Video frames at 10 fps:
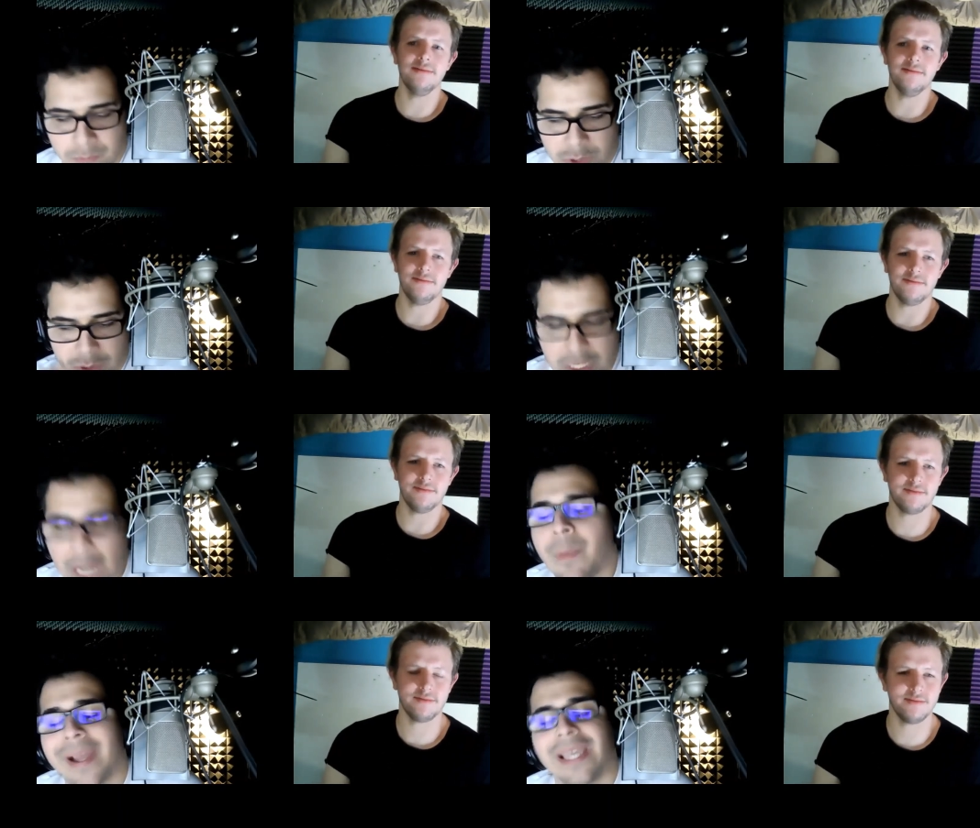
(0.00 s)
Speaker 1: double
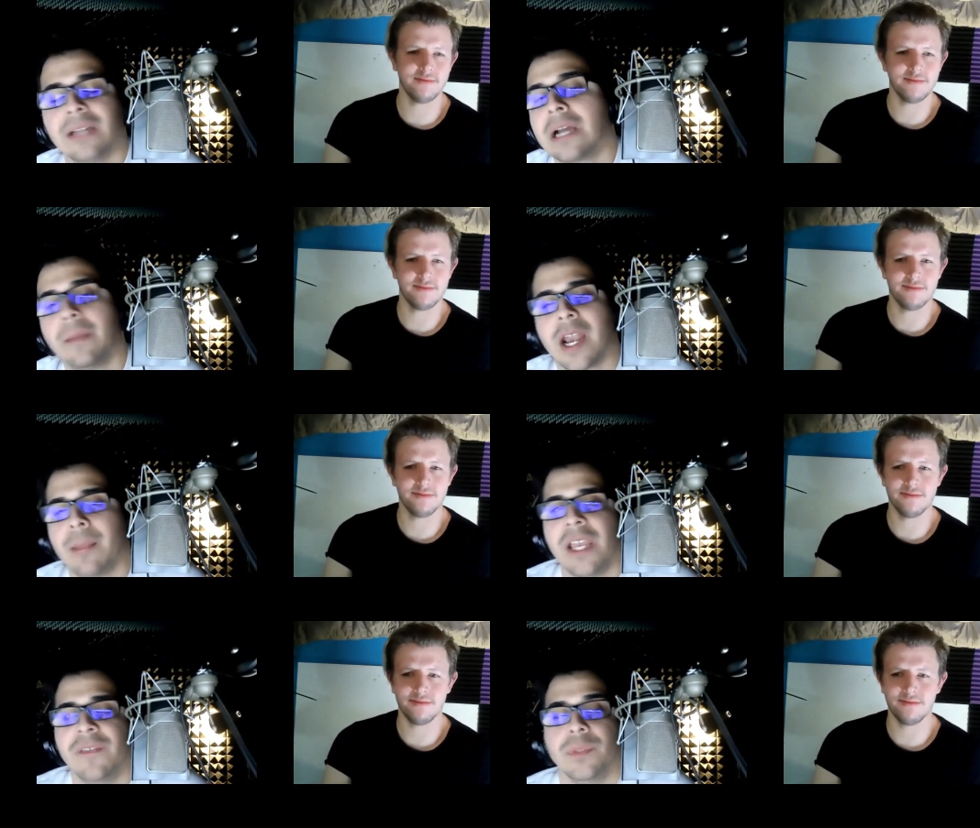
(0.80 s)
my income that I
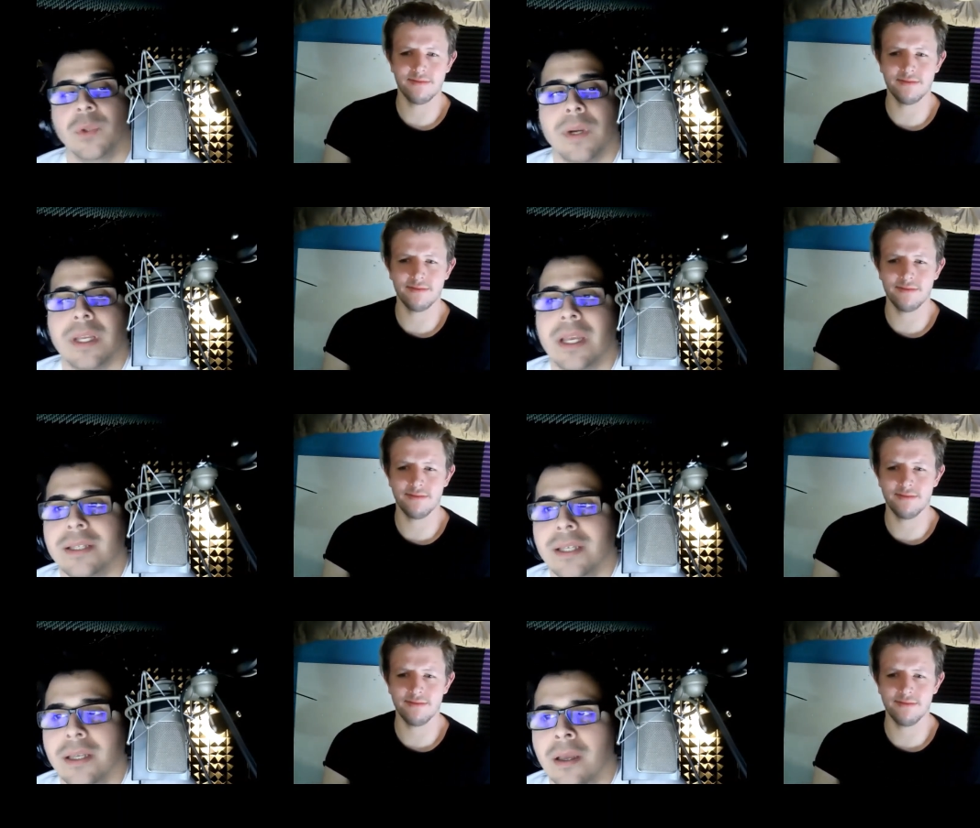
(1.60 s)
made from
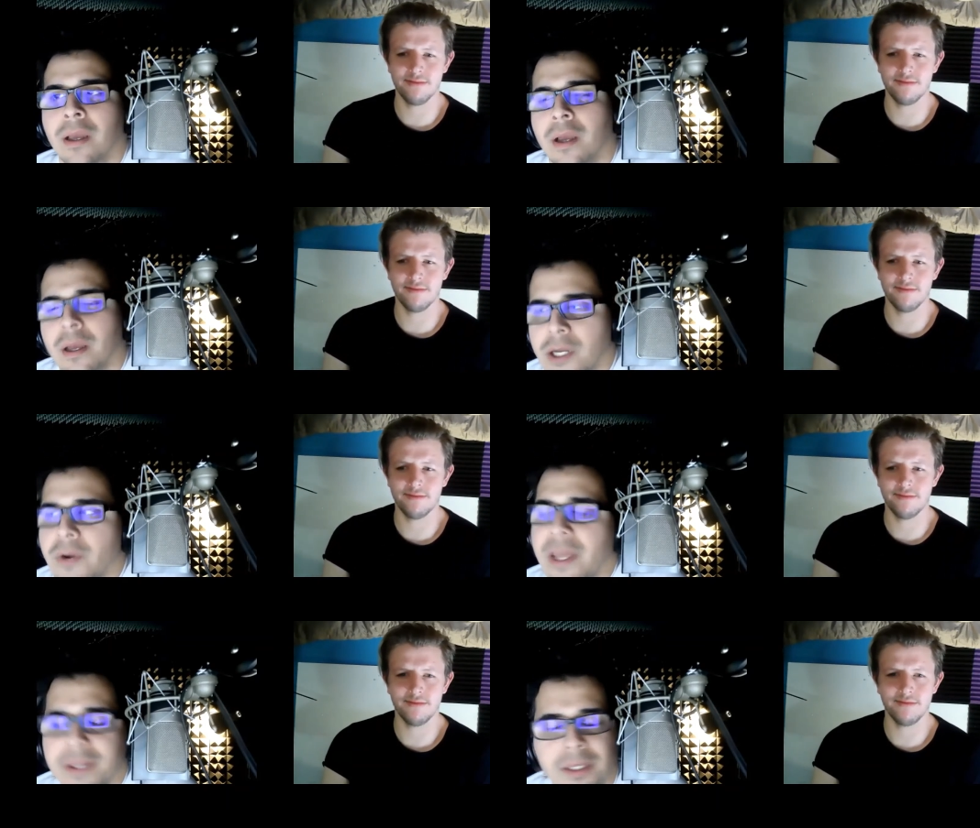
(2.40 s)
2018. said
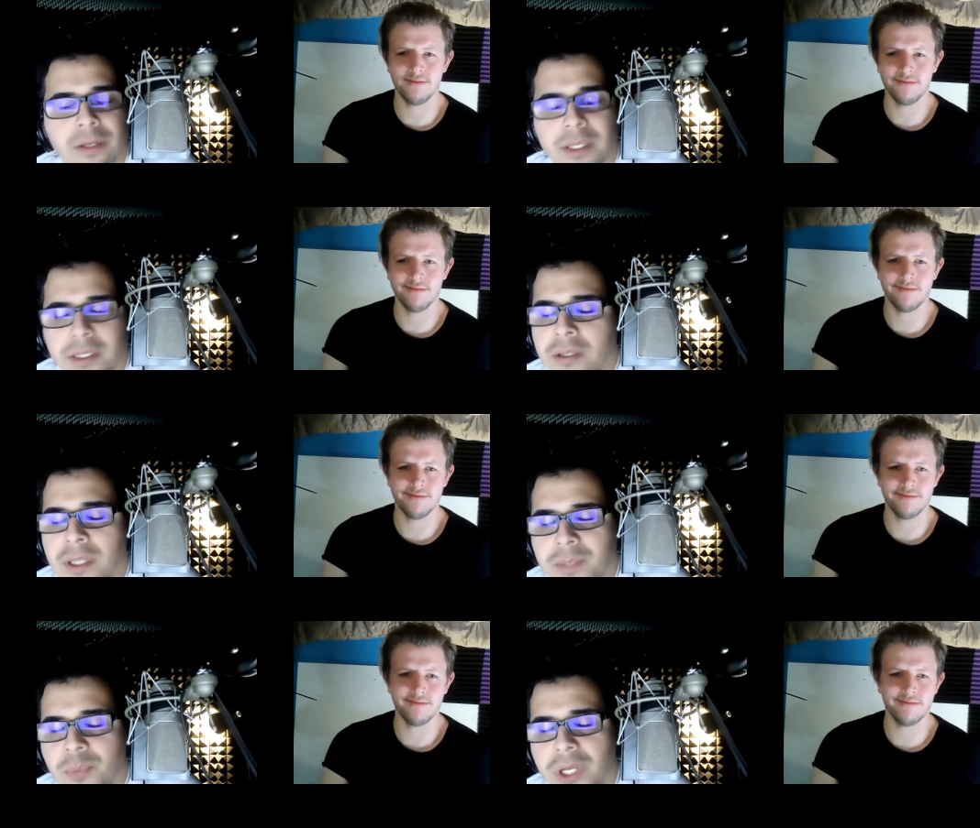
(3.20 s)
okay, that's a that's a
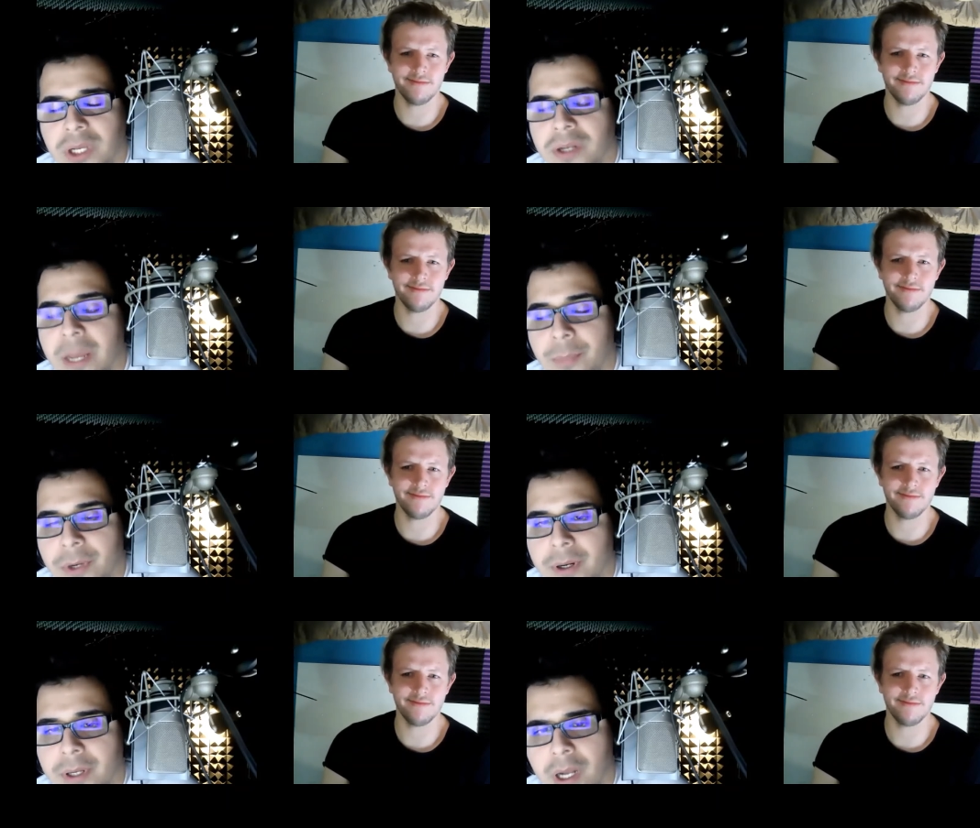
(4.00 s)
that's a pretty good
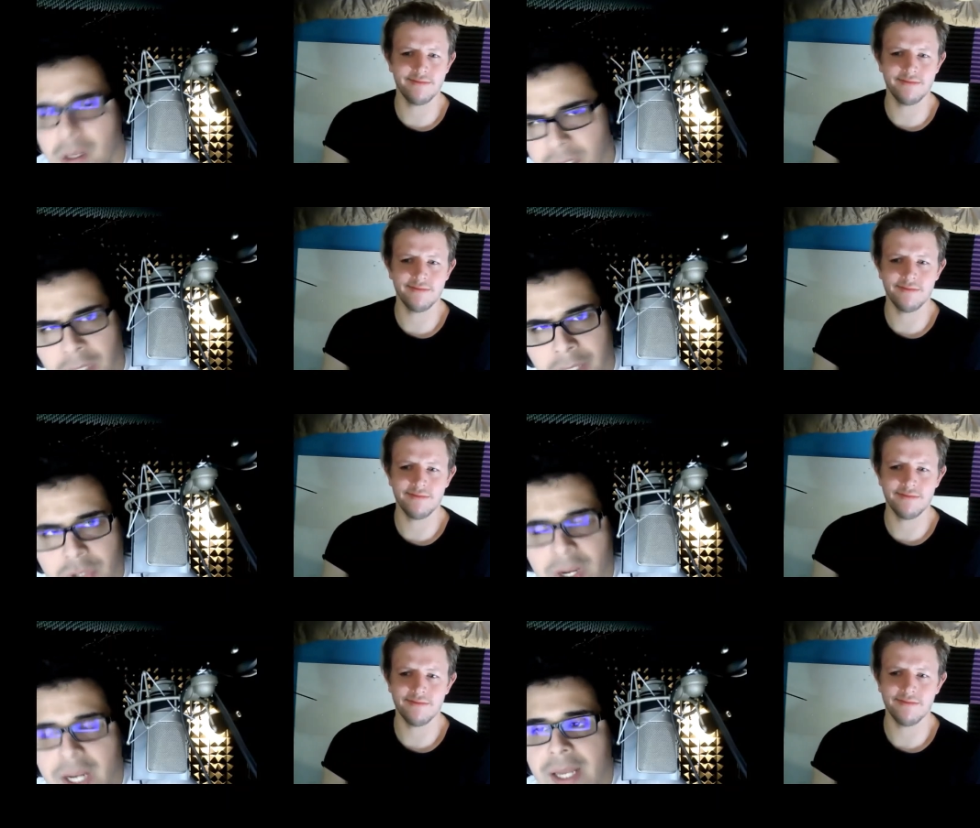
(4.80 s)
number. You know, let, let's
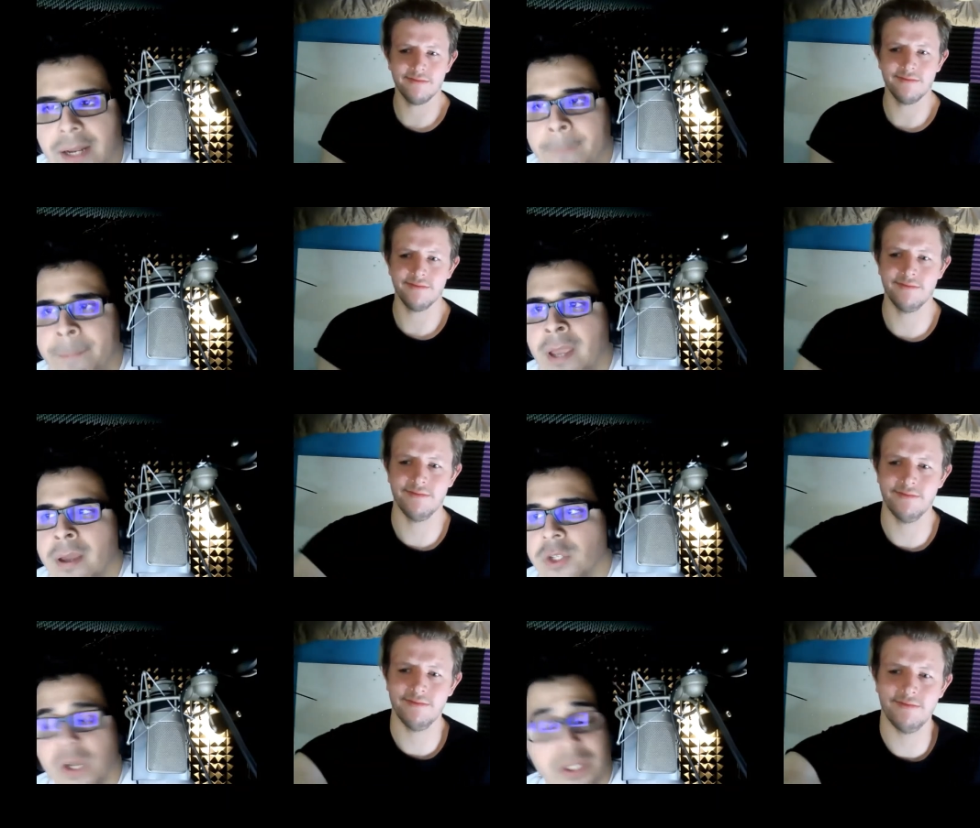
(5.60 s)
try to hit it.
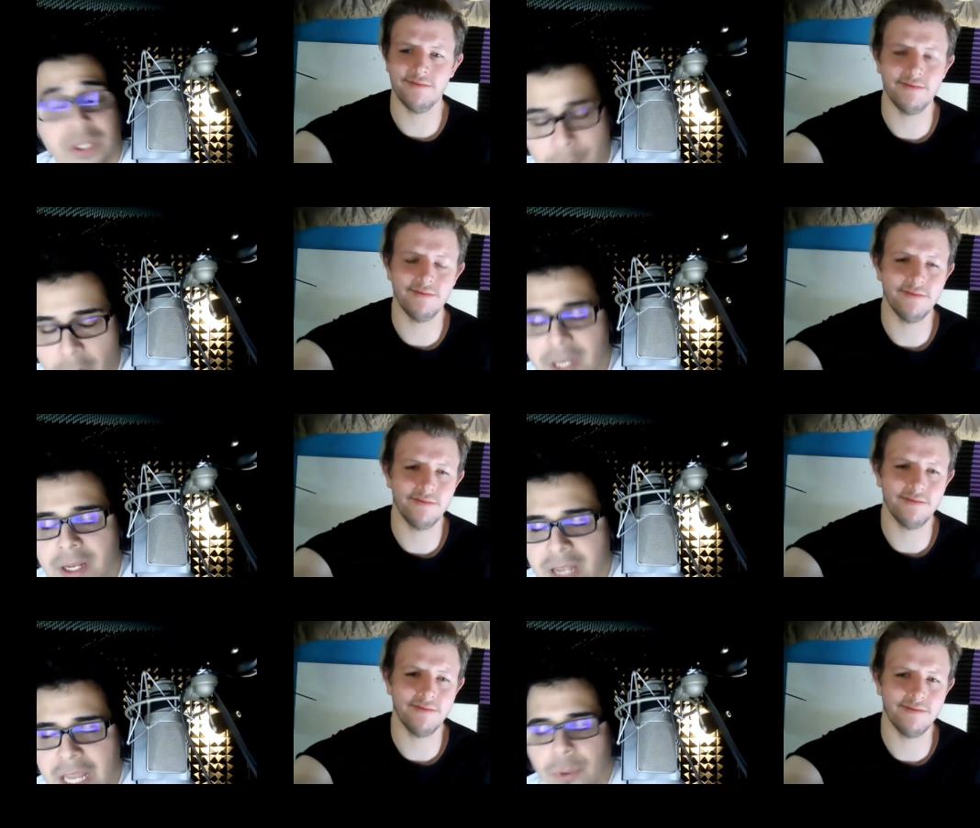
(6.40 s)
So I started marketing
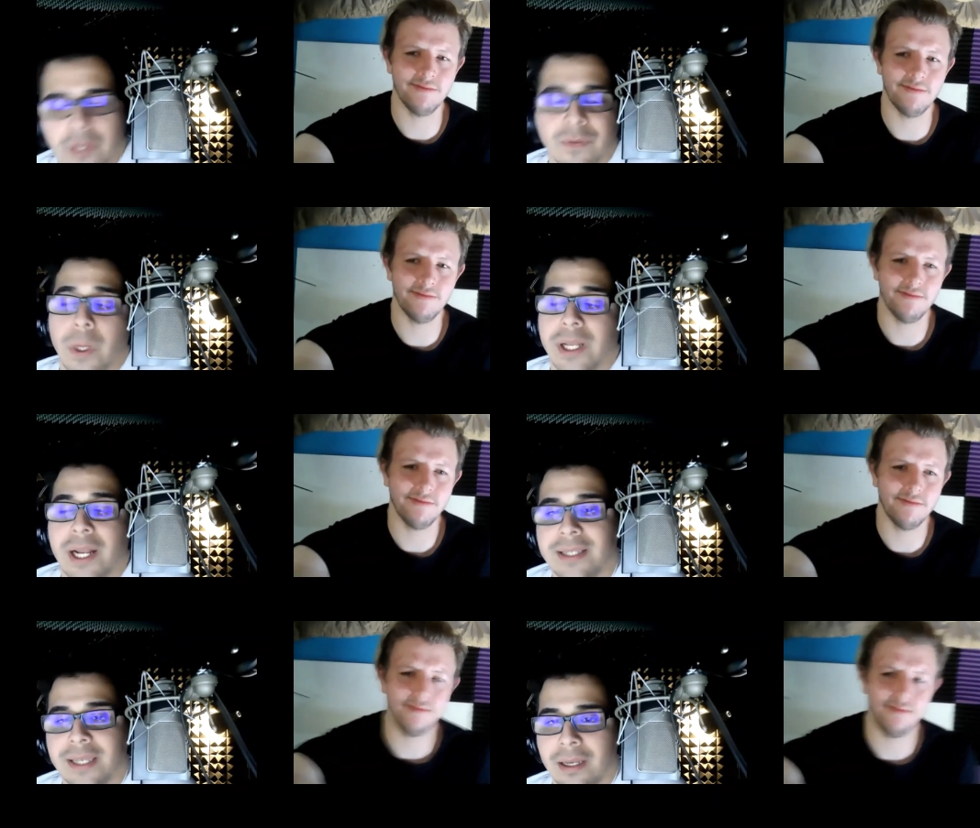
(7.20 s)
in April of
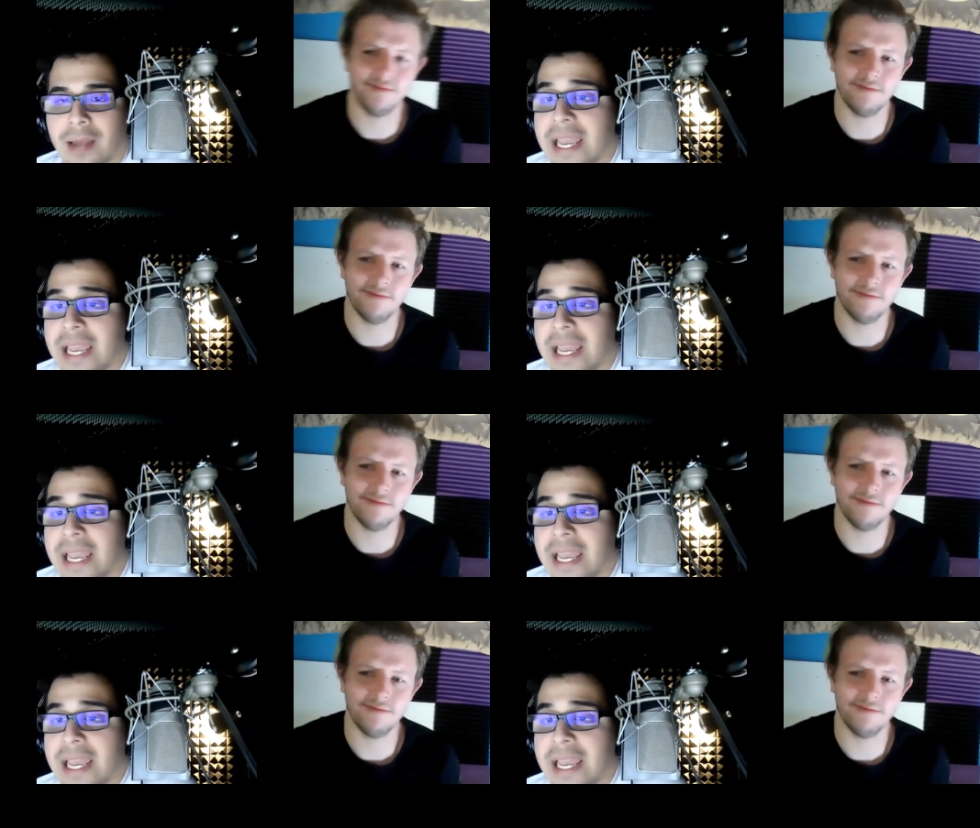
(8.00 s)
2019. I